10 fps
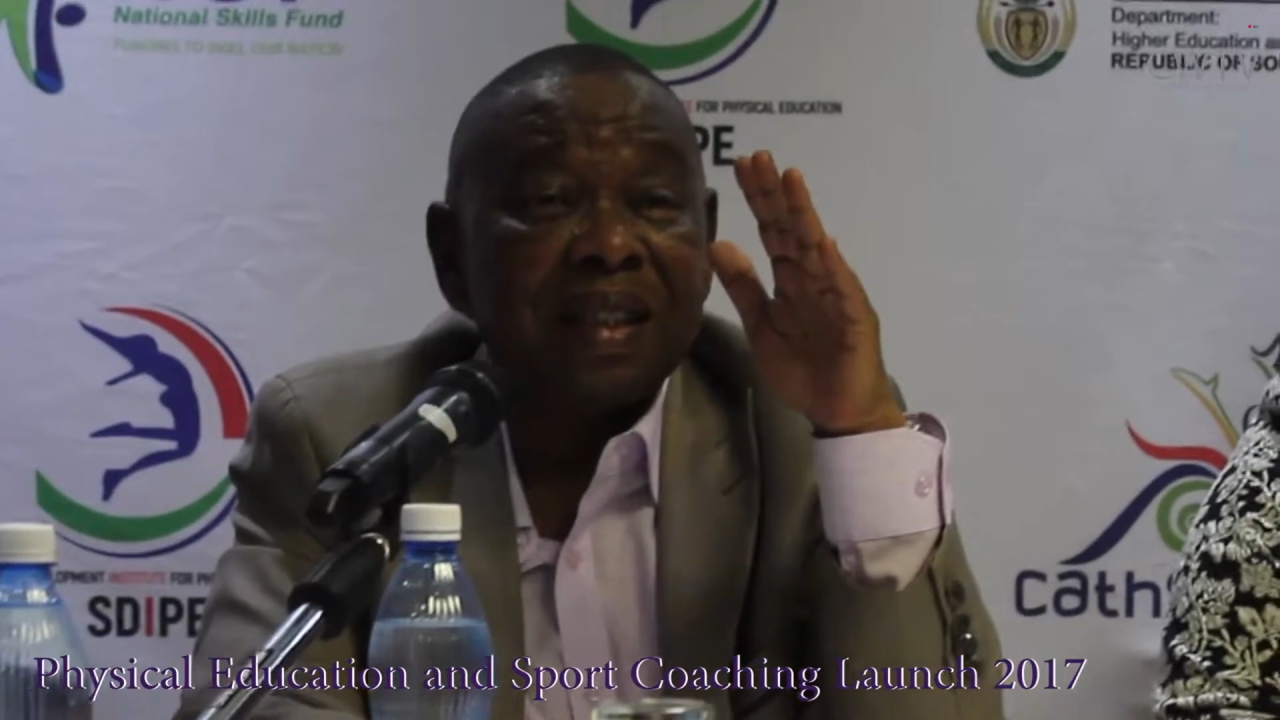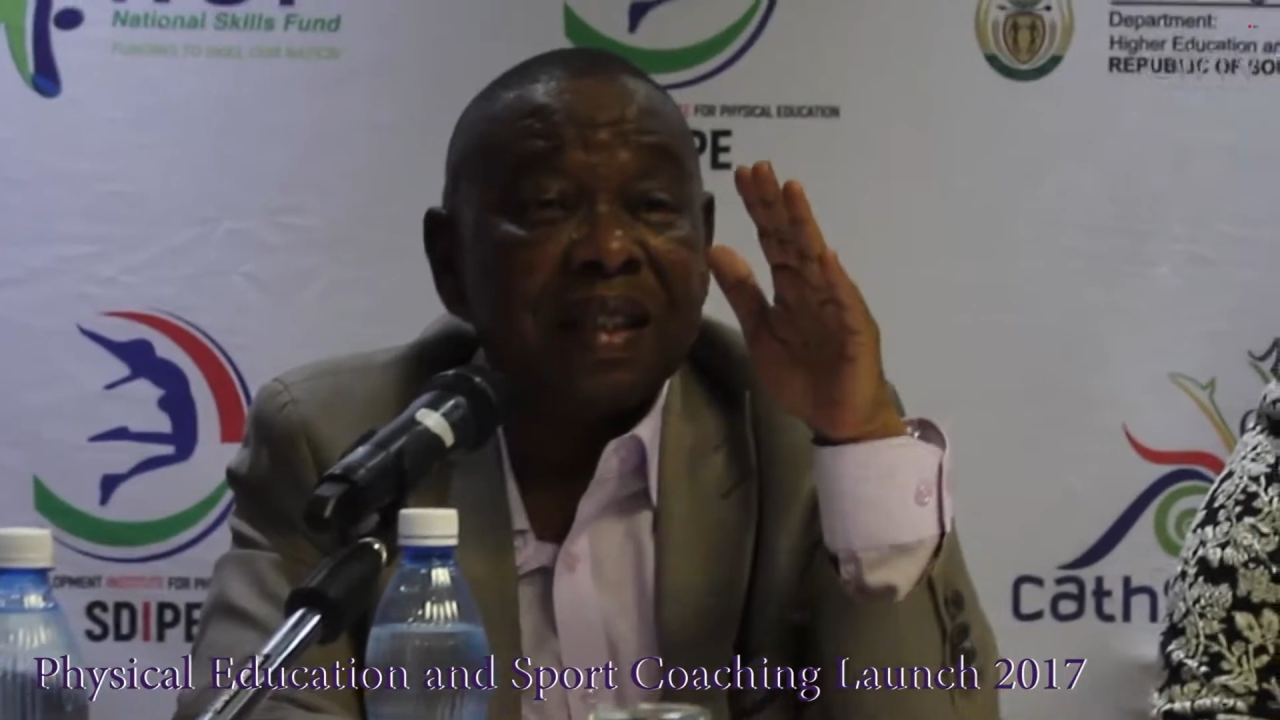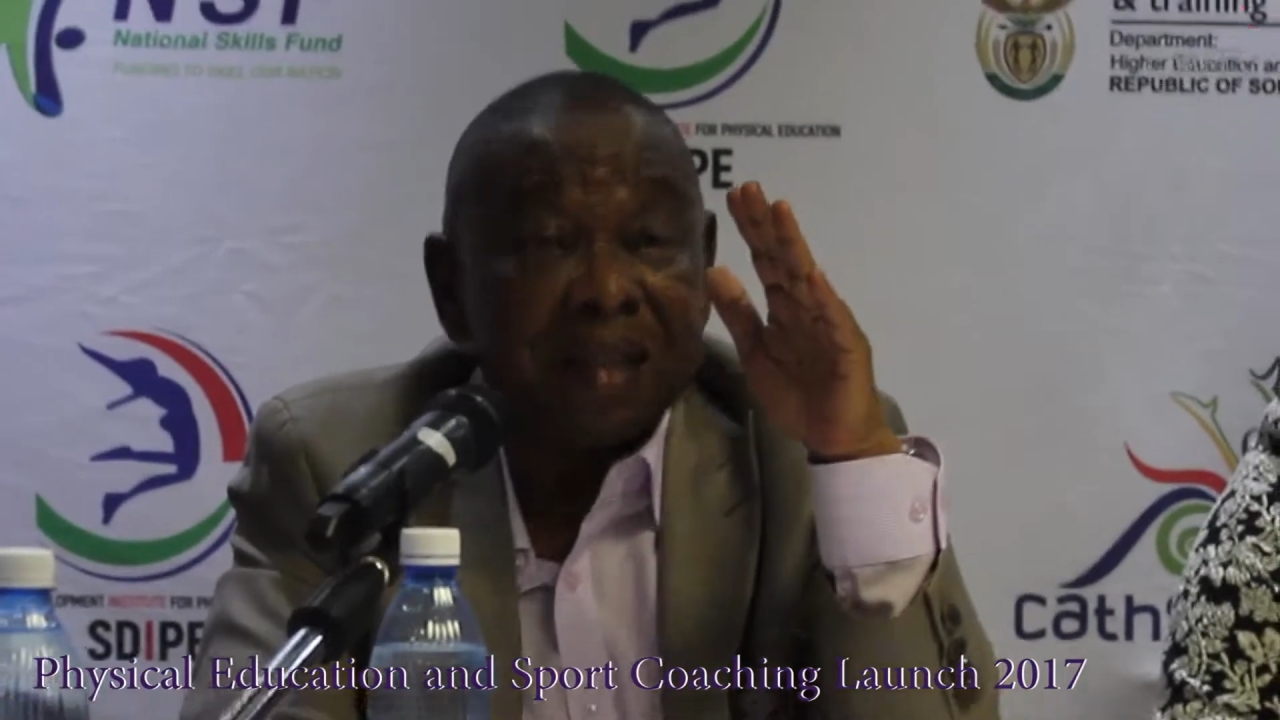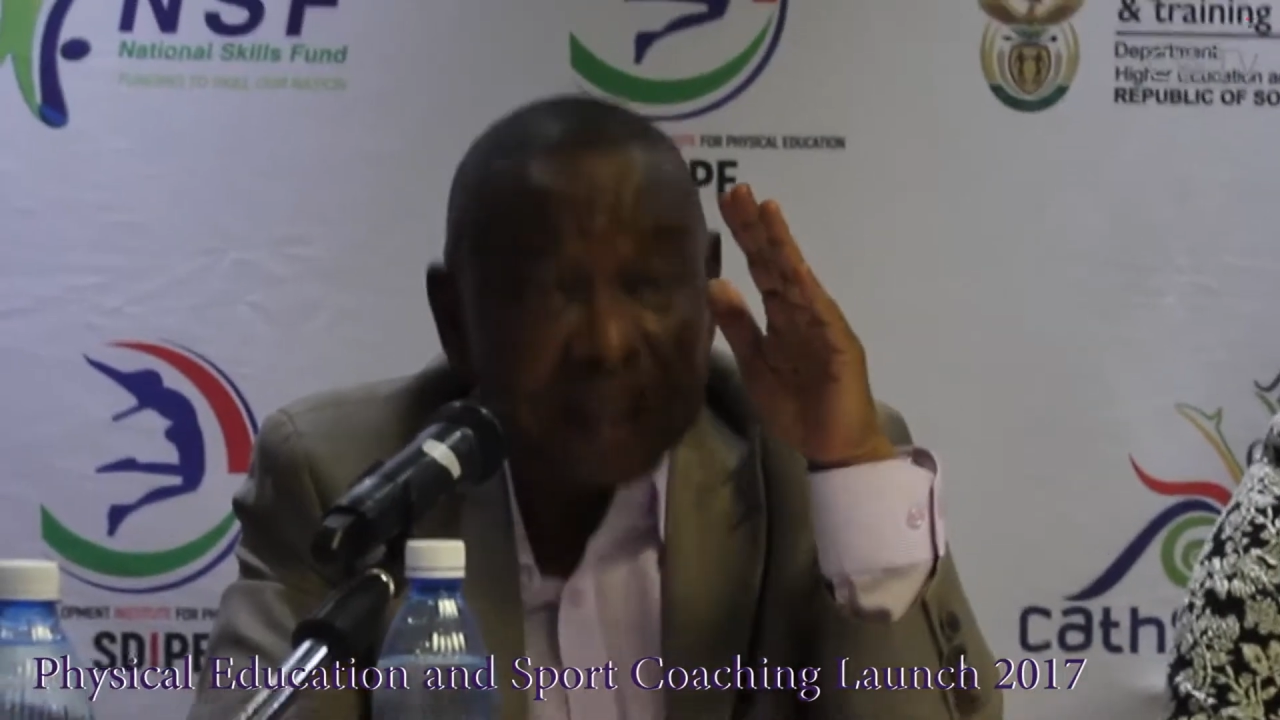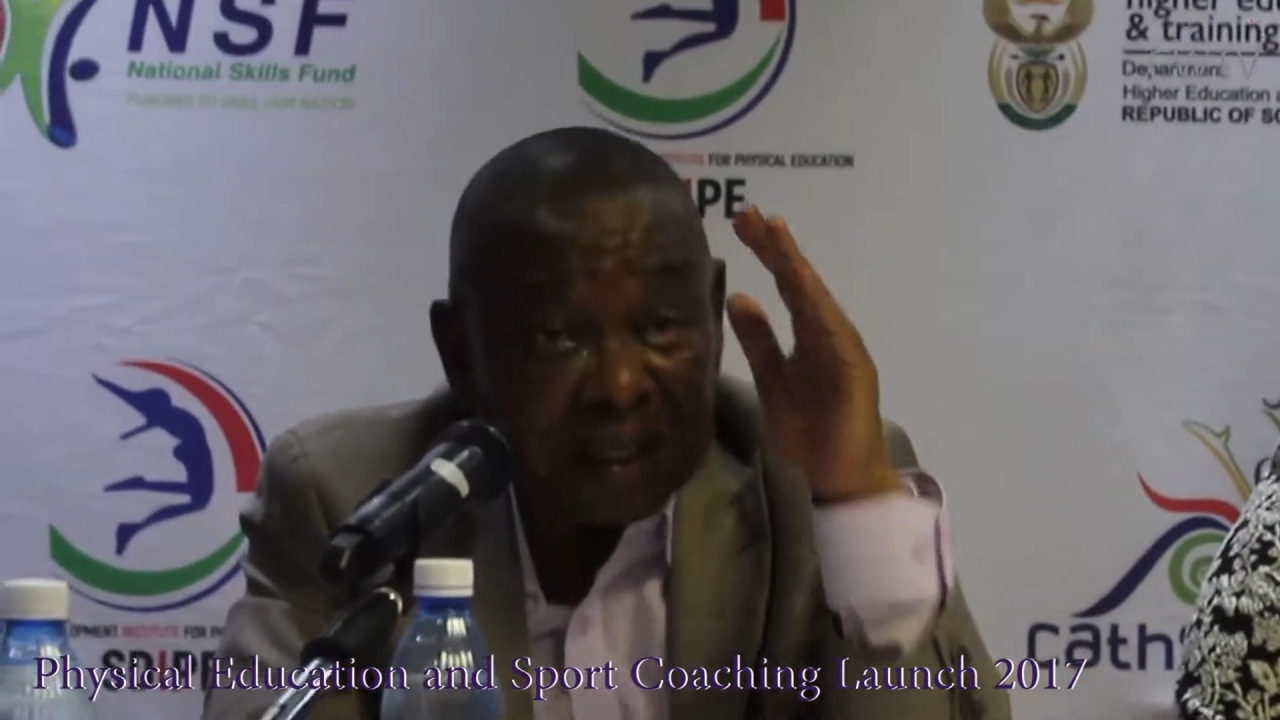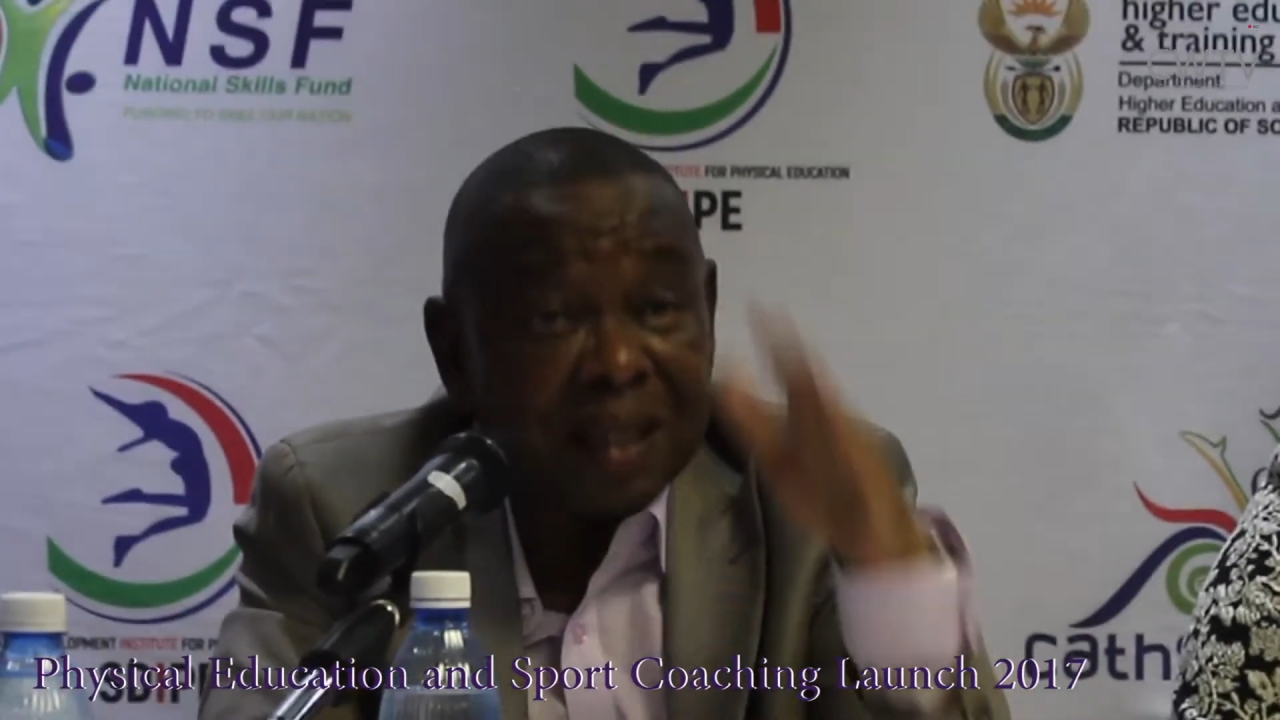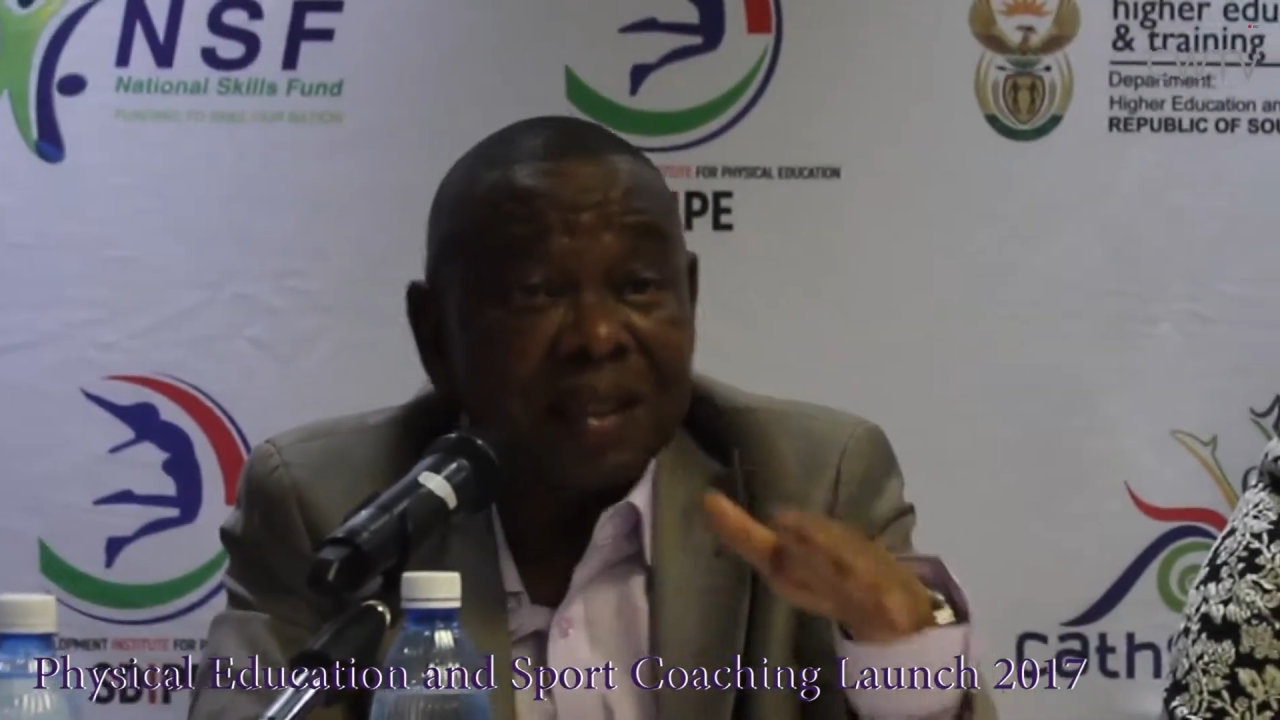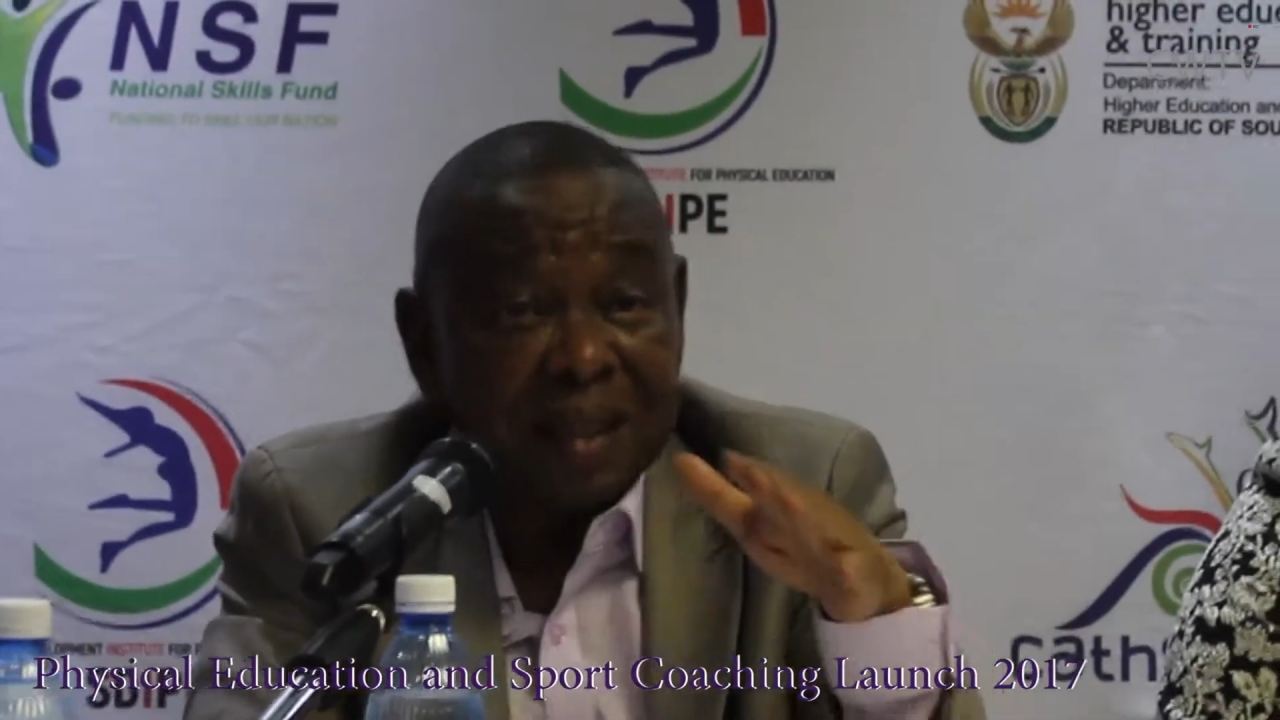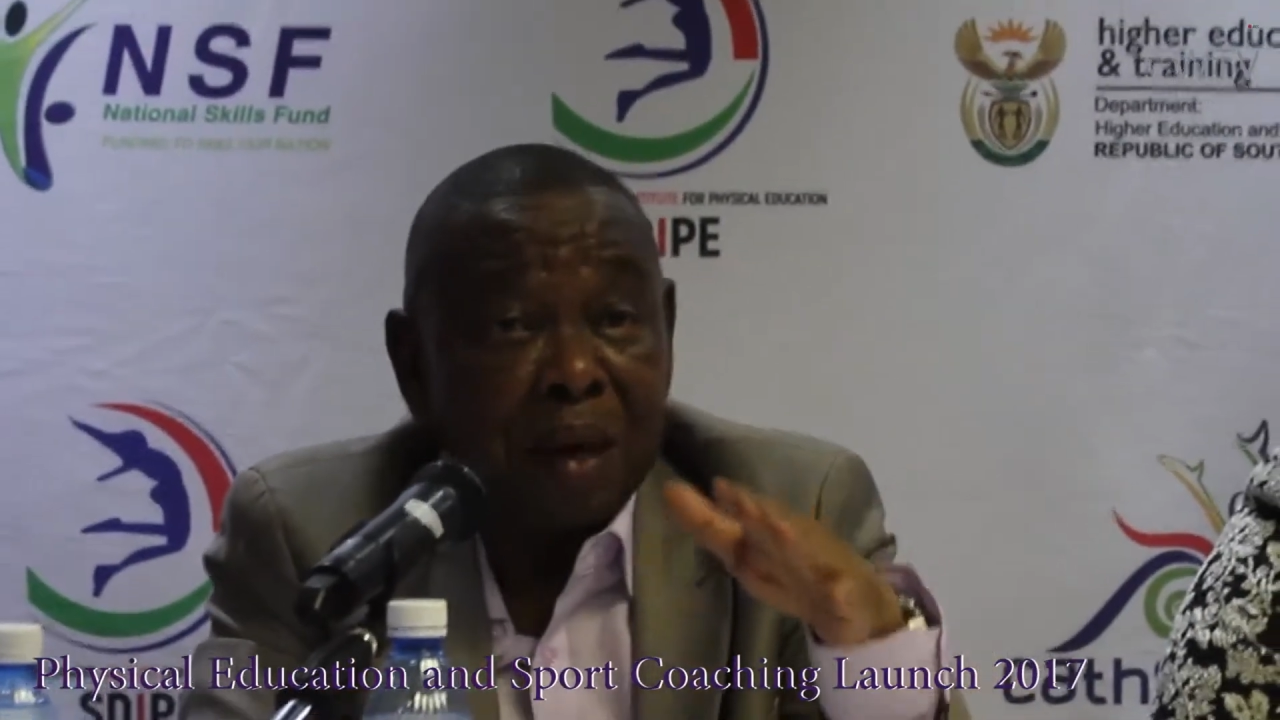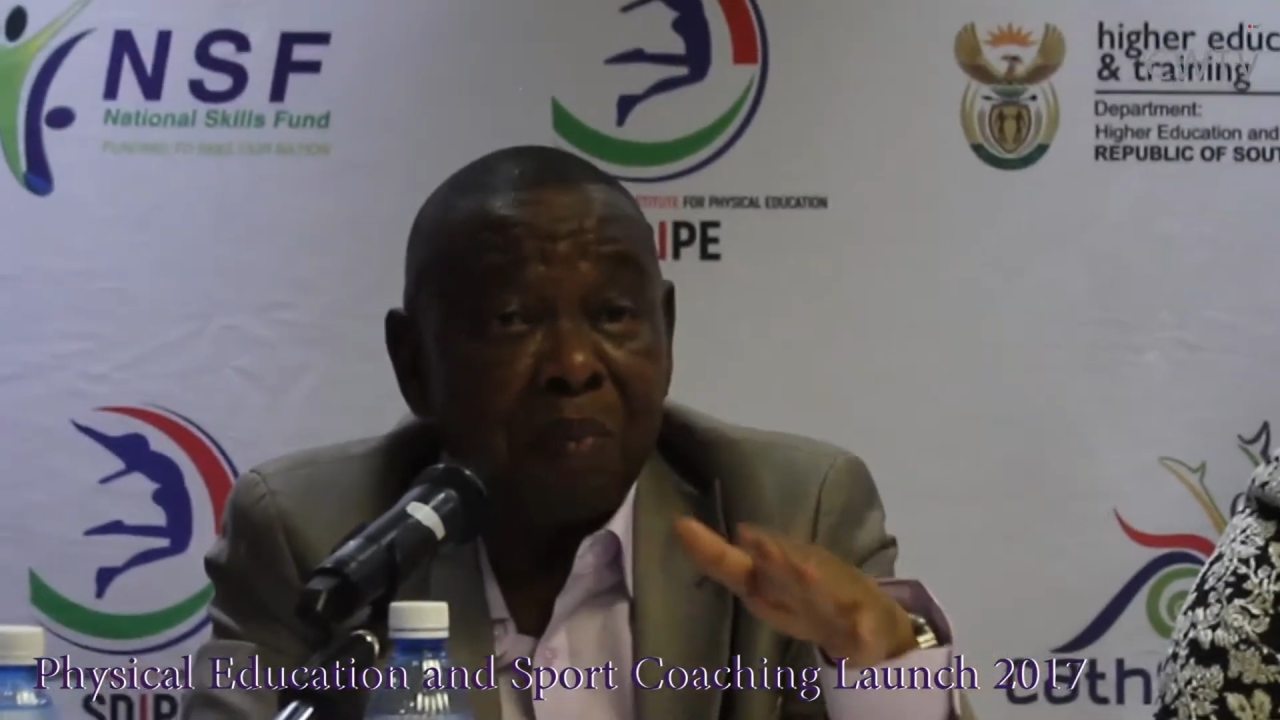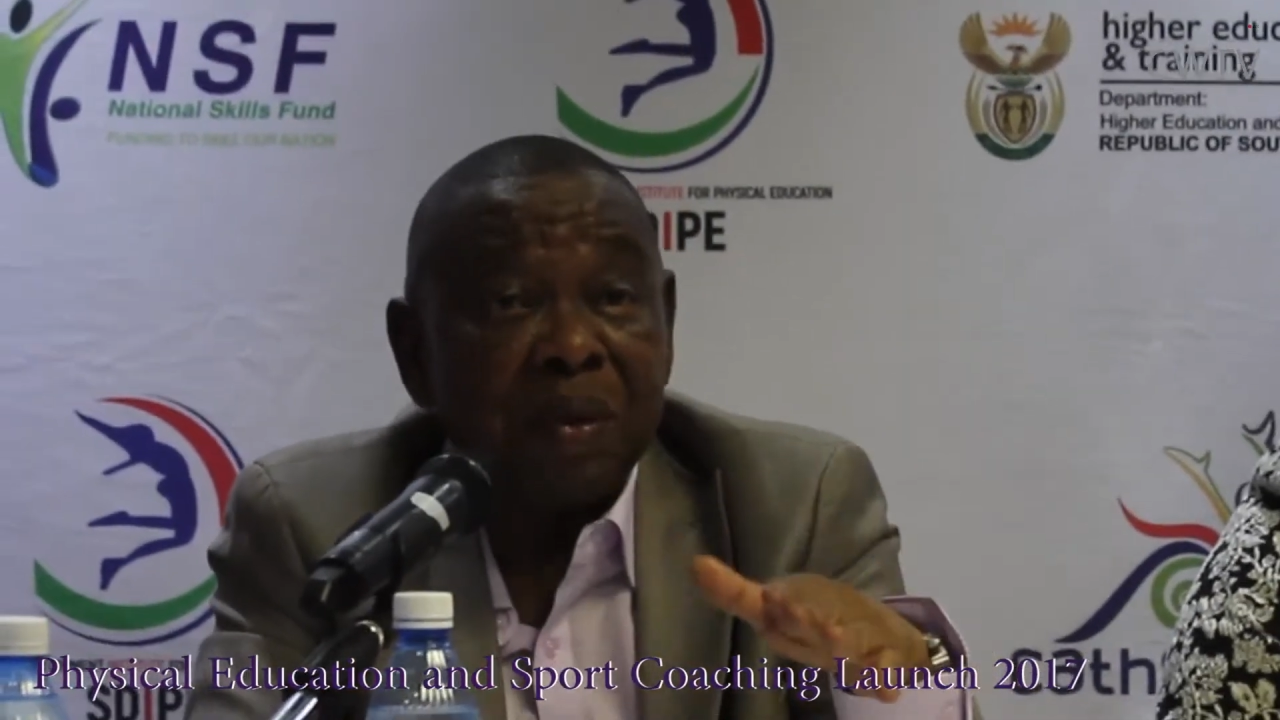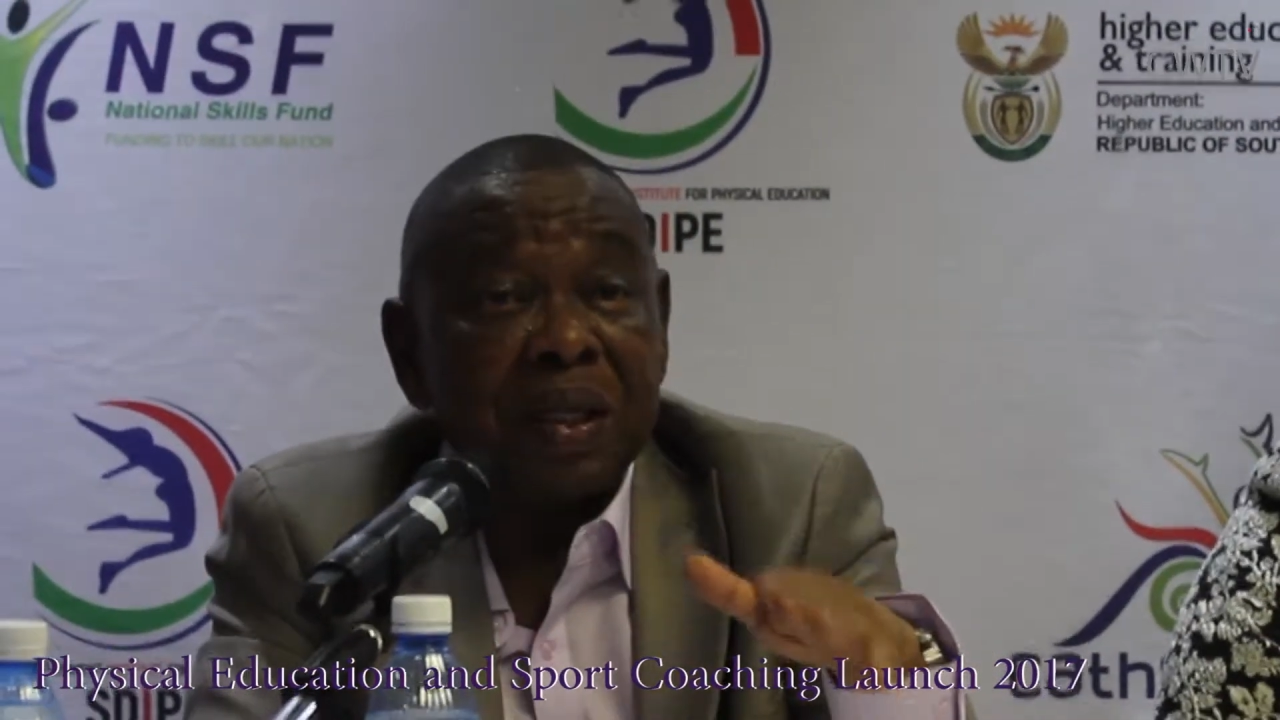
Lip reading: stadium